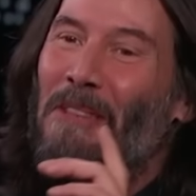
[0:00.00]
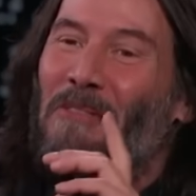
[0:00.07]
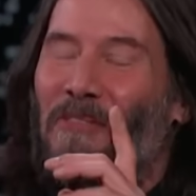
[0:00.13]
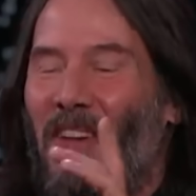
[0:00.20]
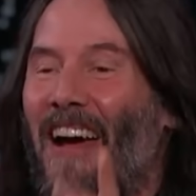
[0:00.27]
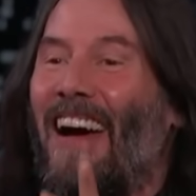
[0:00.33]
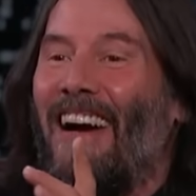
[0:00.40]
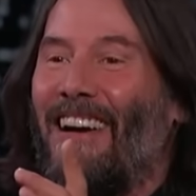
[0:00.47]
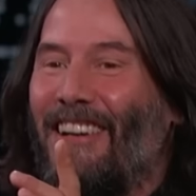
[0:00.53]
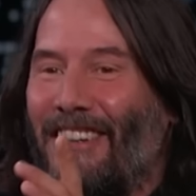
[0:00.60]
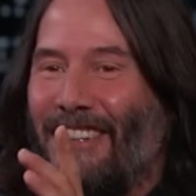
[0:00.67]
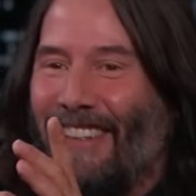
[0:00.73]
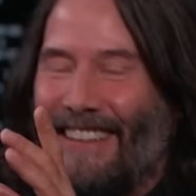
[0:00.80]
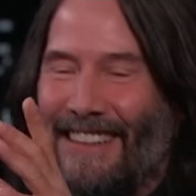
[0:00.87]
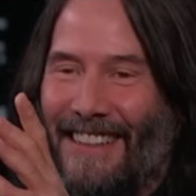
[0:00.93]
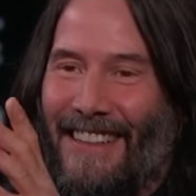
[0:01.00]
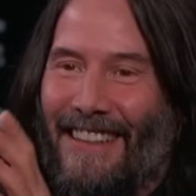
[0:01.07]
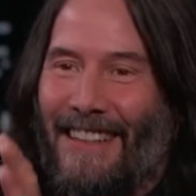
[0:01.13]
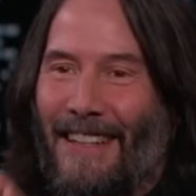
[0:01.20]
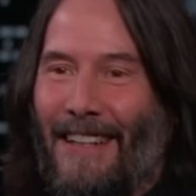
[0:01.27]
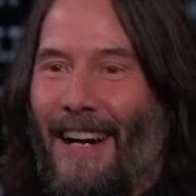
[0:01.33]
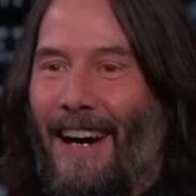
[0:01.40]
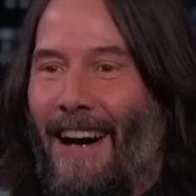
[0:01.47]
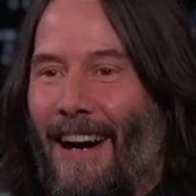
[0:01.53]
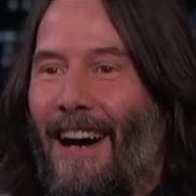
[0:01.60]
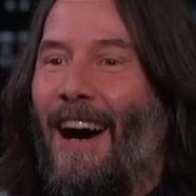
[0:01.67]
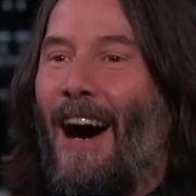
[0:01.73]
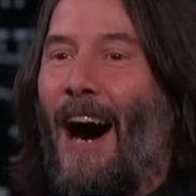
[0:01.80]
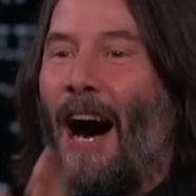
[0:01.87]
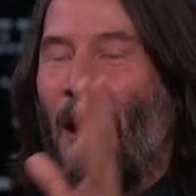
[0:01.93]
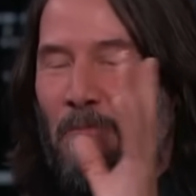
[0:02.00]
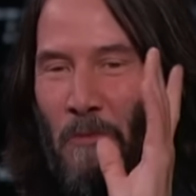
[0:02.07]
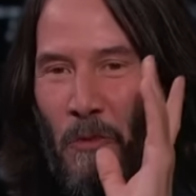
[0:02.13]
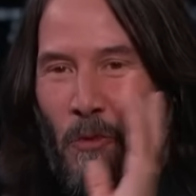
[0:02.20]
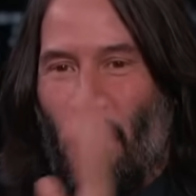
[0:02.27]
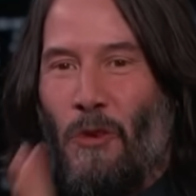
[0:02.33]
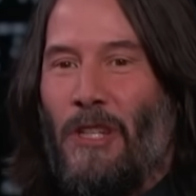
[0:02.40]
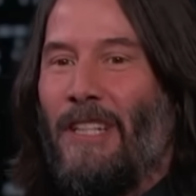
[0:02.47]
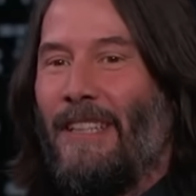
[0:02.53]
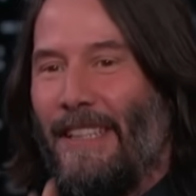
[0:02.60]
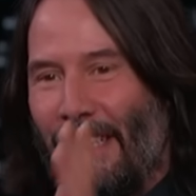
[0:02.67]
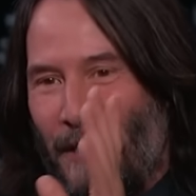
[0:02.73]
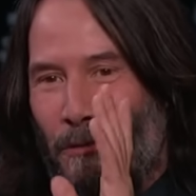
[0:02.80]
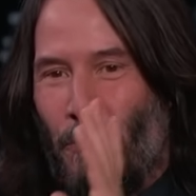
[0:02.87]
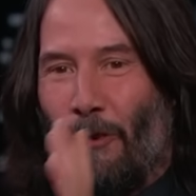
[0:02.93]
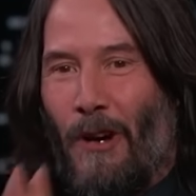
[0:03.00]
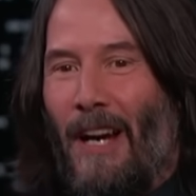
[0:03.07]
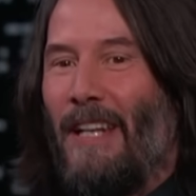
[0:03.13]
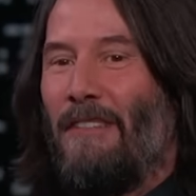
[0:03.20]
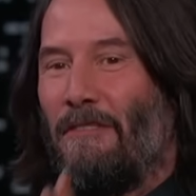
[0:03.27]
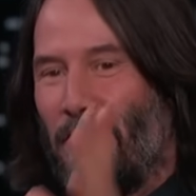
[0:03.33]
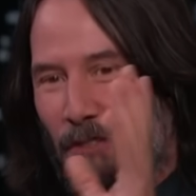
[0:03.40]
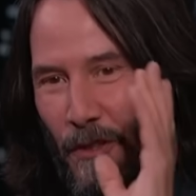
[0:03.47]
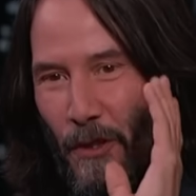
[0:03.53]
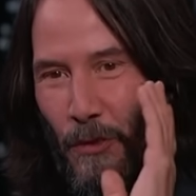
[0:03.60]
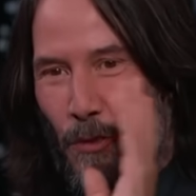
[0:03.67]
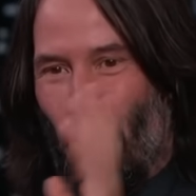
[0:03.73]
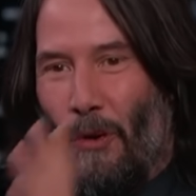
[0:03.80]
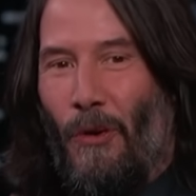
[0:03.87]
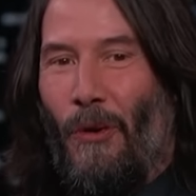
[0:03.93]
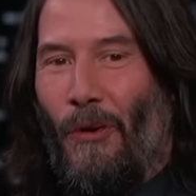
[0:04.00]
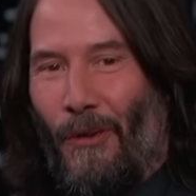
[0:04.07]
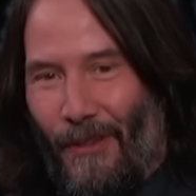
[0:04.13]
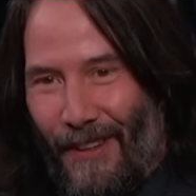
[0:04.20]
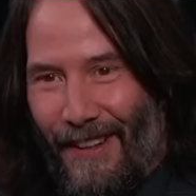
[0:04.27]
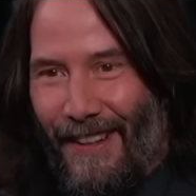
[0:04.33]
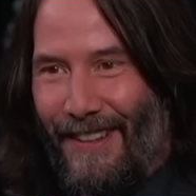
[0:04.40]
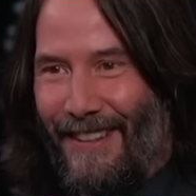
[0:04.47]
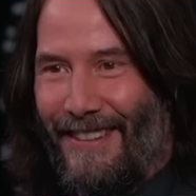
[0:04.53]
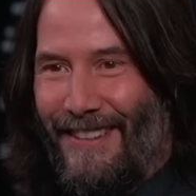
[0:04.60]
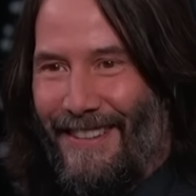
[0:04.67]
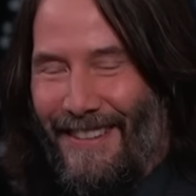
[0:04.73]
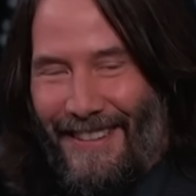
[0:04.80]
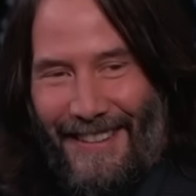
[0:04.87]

Okay, but to be fair, I'm really right for the role. You are.